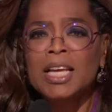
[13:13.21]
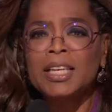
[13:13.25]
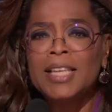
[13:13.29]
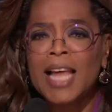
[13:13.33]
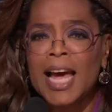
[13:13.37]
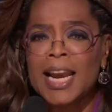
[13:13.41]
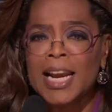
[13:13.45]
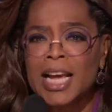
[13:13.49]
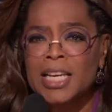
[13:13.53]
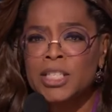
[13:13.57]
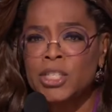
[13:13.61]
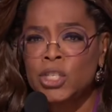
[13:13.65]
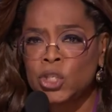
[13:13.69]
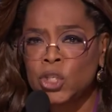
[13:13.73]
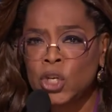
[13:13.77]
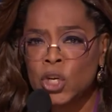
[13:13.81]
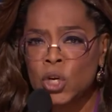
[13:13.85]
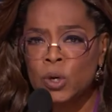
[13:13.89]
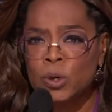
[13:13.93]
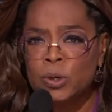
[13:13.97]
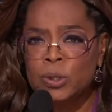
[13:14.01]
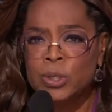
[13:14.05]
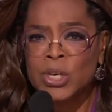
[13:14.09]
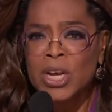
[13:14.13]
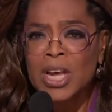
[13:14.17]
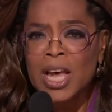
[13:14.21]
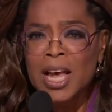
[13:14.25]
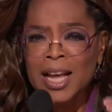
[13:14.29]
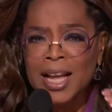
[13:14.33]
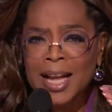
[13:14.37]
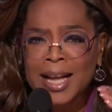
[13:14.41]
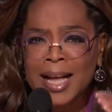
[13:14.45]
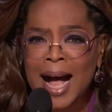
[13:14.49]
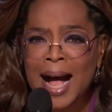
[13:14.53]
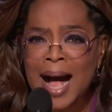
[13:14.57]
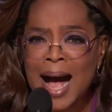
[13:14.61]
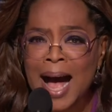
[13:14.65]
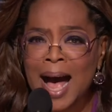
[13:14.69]
Let us choose
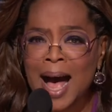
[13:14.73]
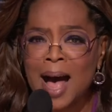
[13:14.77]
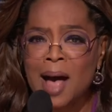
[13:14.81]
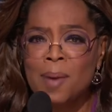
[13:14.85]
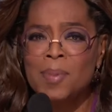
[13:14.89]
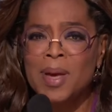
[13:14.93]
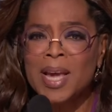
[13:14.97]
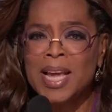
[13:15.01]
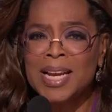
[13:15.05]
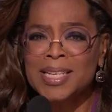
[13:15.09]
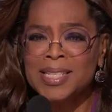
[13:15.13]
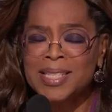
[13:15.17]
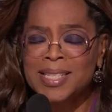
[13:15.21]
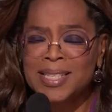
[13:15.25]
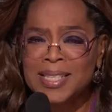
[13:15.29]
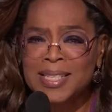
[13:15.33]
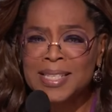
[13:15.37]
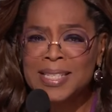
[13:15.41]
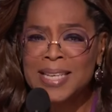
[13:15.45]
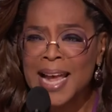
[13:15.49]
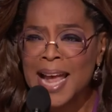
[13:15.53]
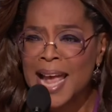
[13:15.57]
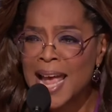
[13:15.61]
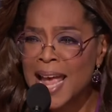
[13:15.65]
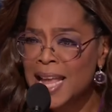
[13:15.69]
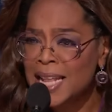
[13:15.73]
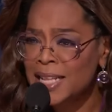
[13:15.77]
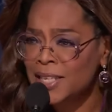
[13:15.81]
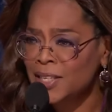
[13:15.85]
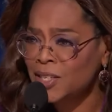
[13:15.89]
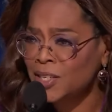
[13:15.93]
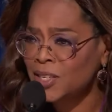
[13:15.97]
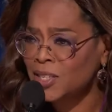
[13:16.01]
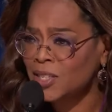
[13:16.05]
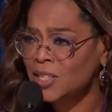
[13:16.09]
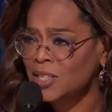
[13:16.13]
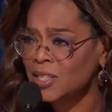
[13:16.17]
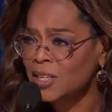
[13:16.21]
common
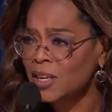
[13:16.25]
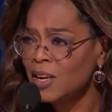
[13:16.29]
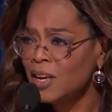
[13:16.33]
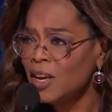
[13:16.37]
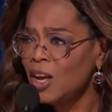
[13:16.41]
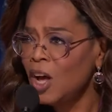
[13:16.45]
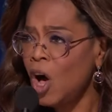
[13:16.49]
sense